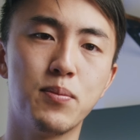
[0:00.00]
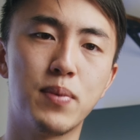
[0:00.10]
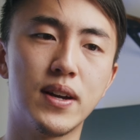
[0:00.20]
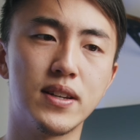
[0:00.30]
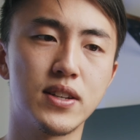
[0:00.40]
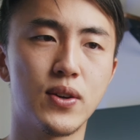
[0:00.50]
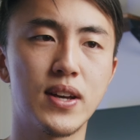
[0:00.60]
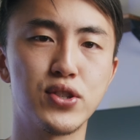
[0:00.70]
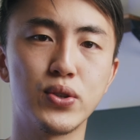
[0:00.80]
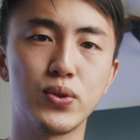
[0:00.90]
but
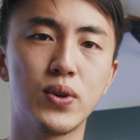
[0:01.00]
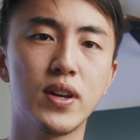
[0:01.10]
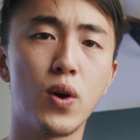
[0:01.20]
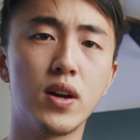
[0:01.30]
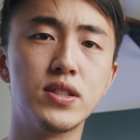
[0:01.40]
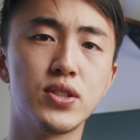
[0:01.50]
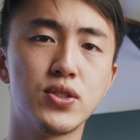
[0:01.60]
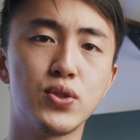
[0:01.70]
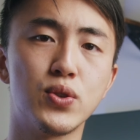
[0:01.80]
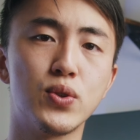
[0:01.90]
as you want
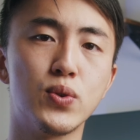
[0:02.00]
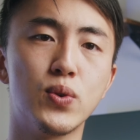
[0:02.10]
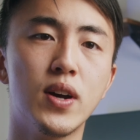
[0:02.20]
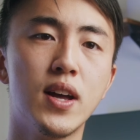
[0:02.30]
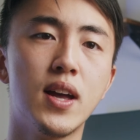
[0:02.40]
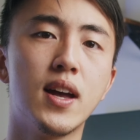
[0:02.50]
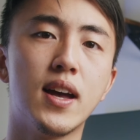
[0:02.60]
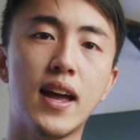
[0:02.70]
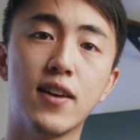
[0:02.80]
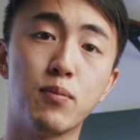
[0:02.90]
to
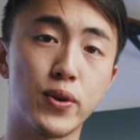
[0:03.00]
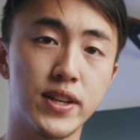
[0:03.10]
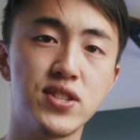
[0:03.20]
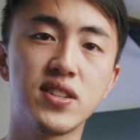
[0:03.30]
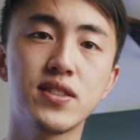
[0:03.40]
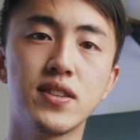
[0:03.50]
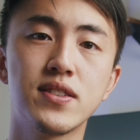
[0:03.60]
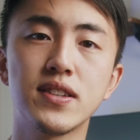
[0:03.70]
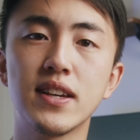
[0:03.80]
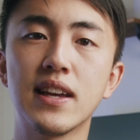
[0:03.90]
have more
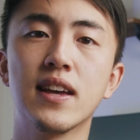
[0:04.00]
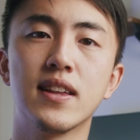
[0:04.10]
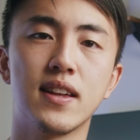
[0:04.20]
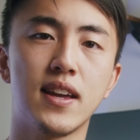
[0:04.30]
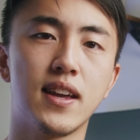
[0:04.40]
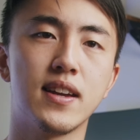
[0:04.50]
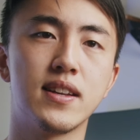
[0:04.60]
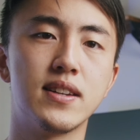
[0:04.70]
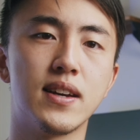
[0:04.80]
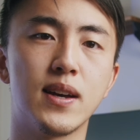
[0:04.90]
consistency
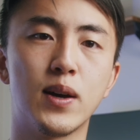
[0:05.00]
and